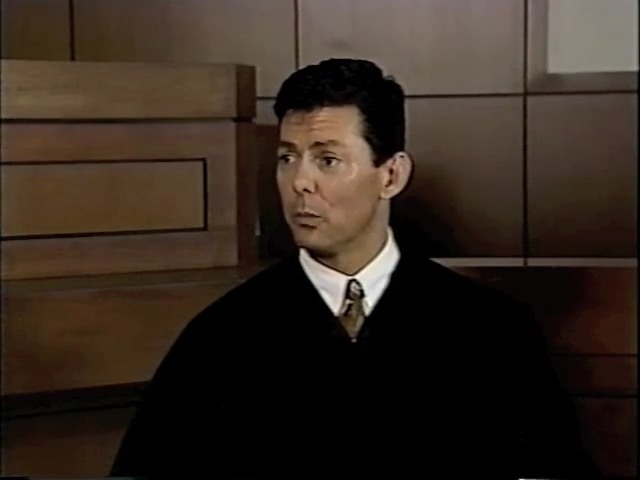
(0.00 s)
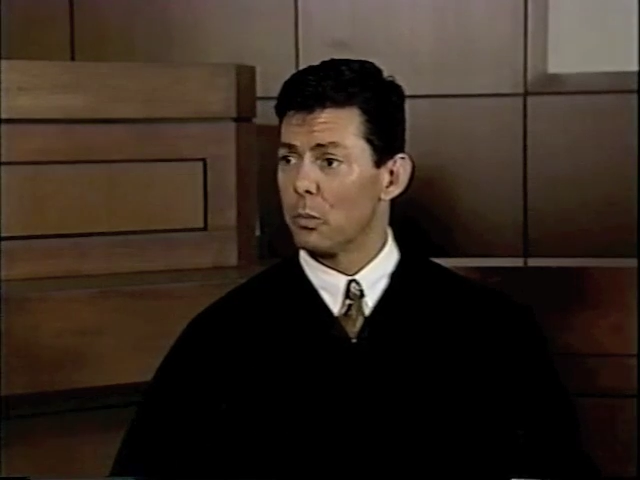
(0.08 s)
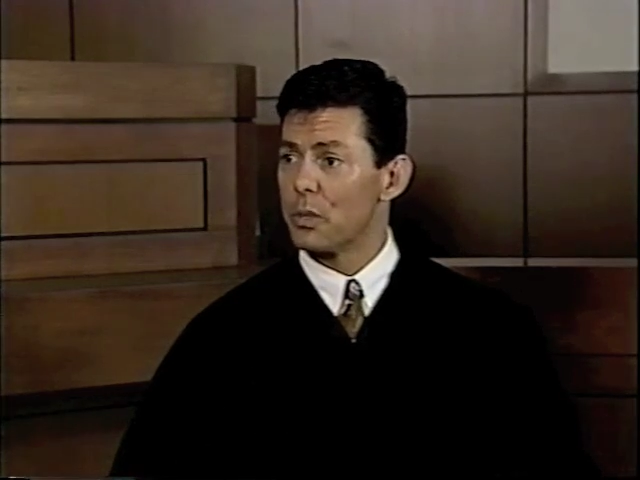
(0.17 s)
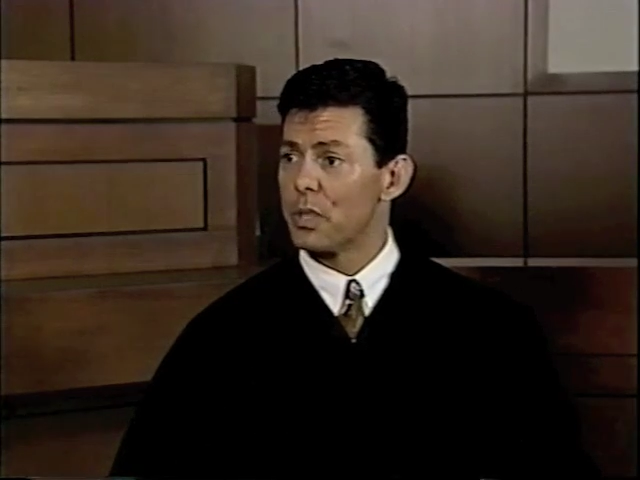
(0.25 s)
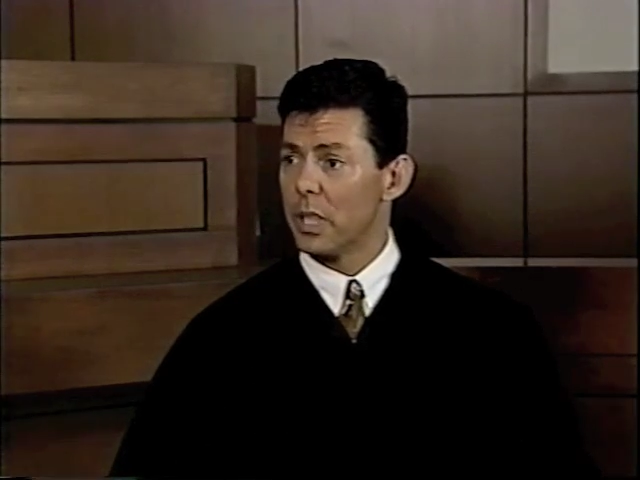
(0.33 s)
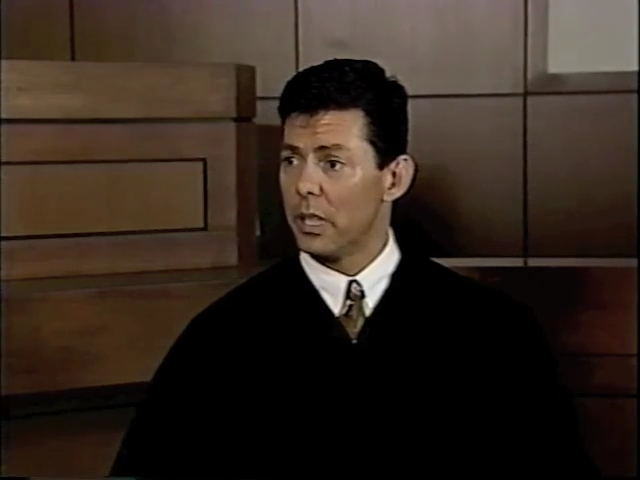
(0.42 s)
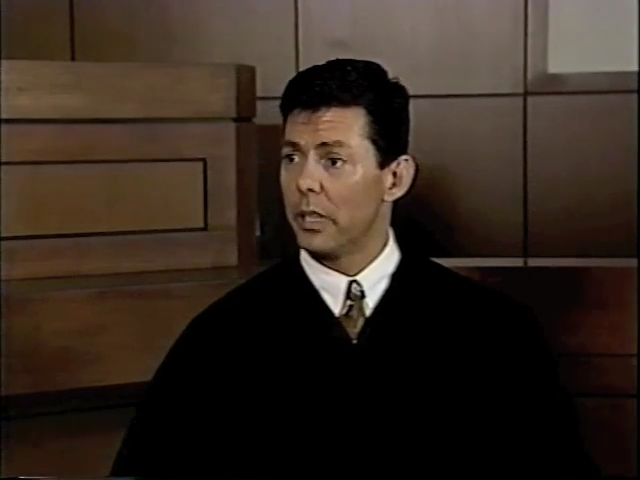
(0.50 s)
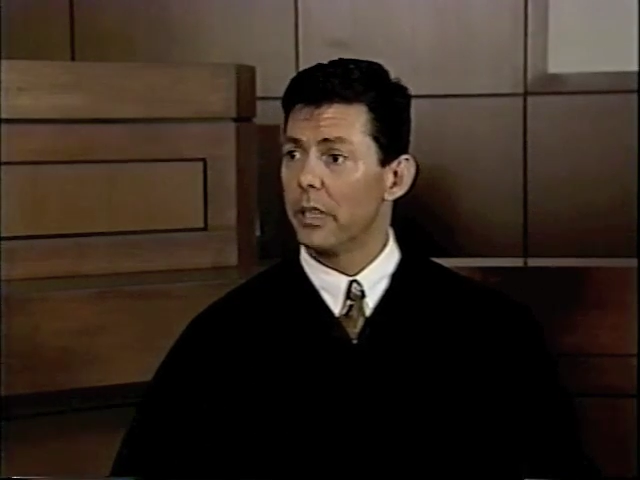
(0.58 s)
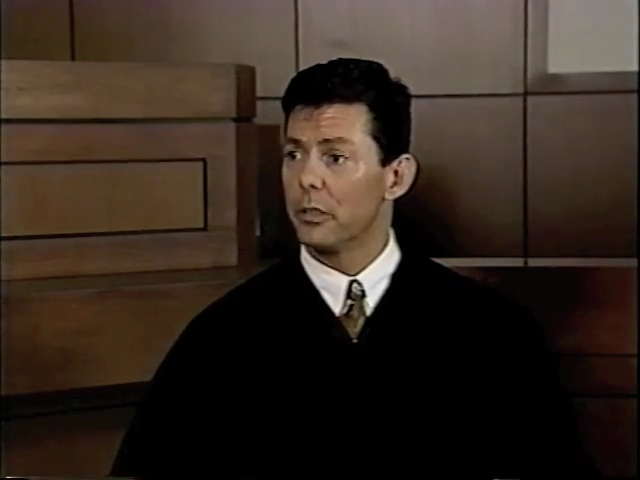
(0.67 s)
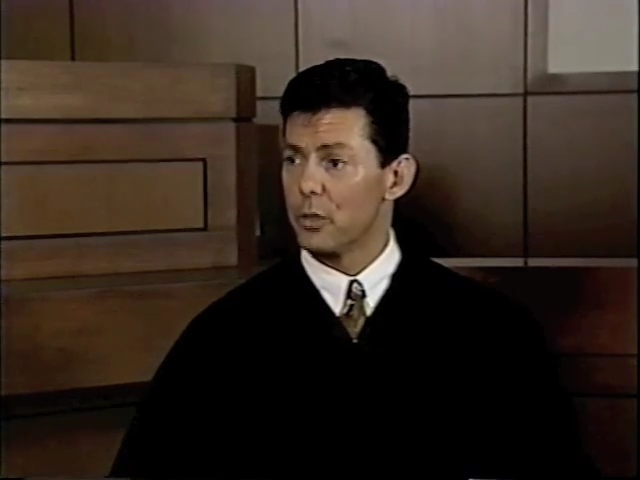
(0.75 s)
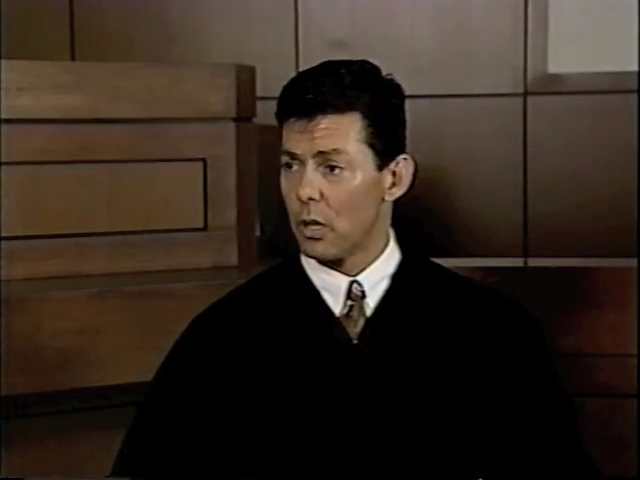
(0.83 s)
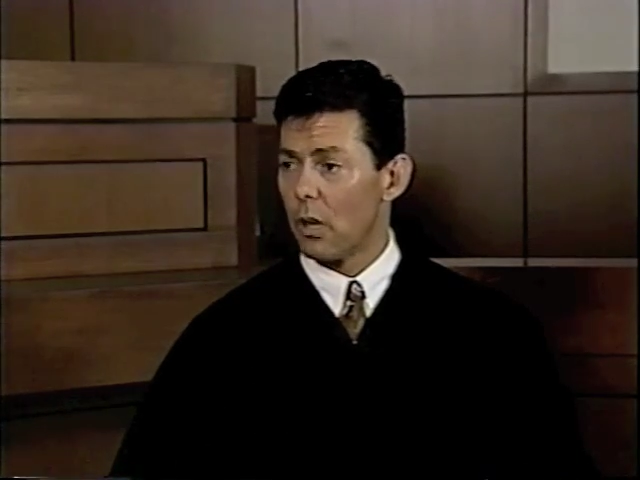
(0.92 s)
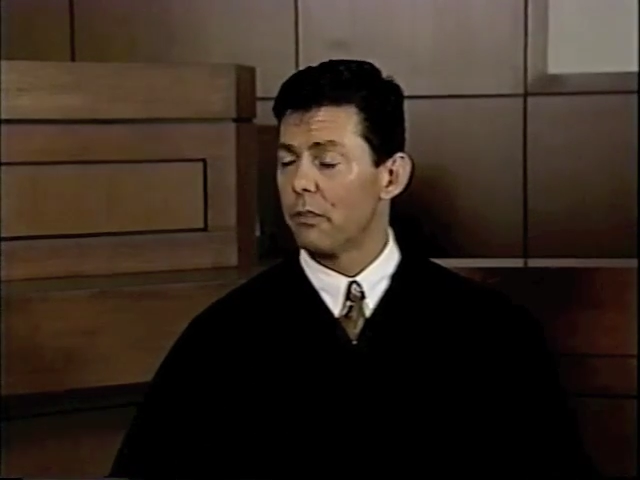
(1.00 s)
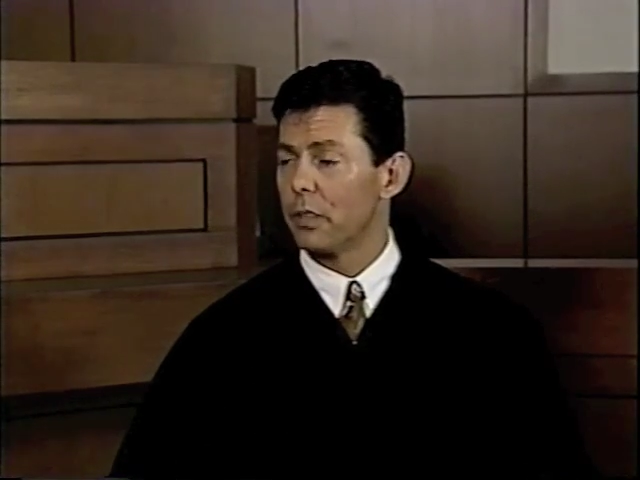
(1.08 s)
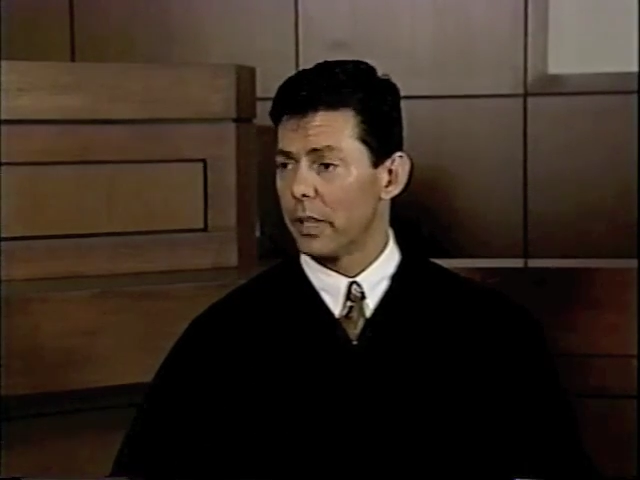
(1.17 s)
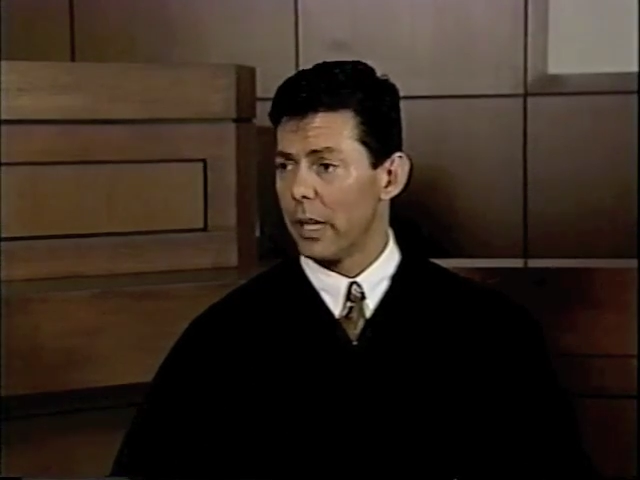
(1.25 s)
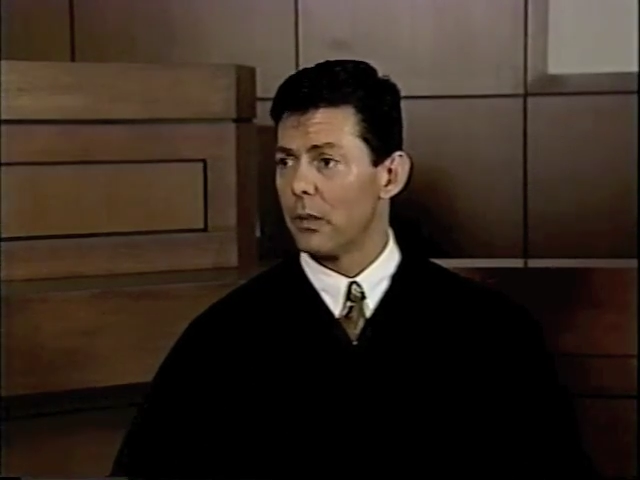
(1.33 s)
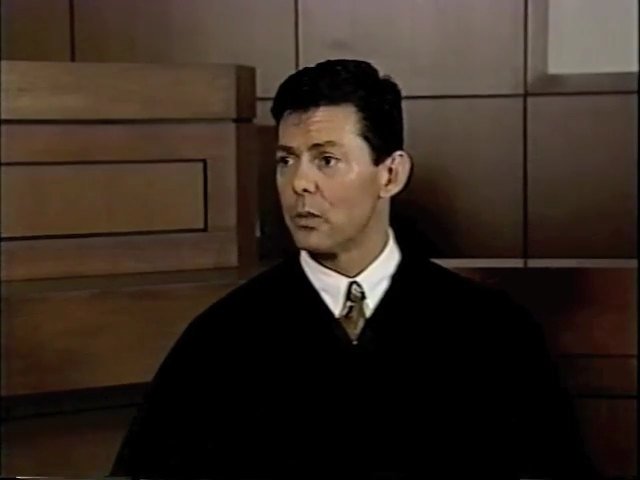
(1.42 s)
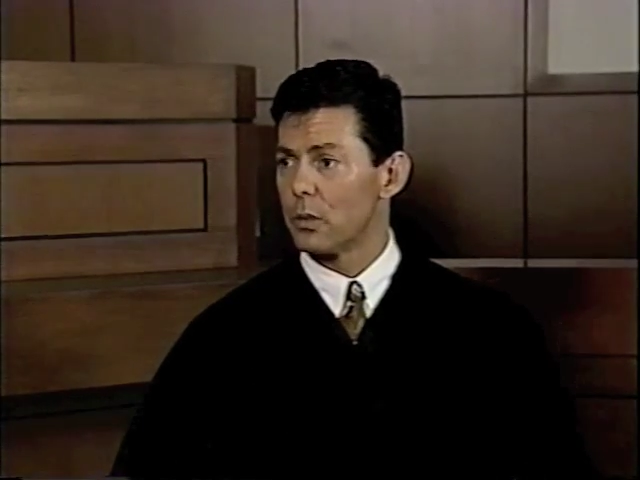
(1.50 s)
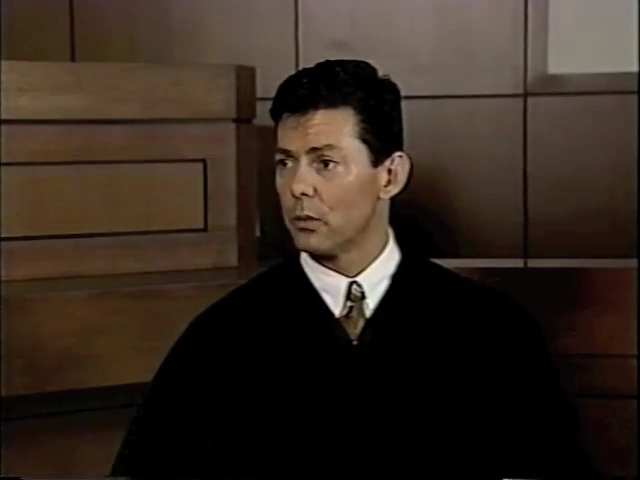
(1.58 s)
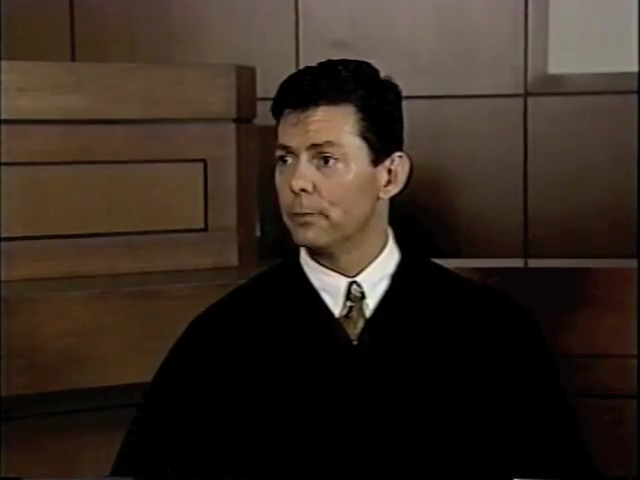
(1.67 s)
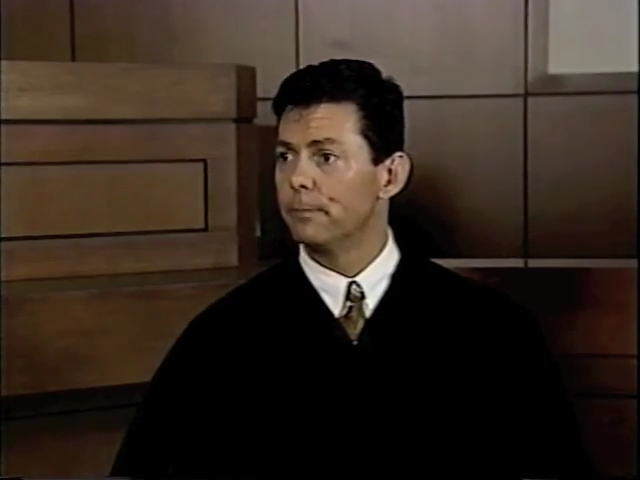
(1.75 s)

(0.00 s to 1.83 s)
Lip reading: proceeding and there's often counsel.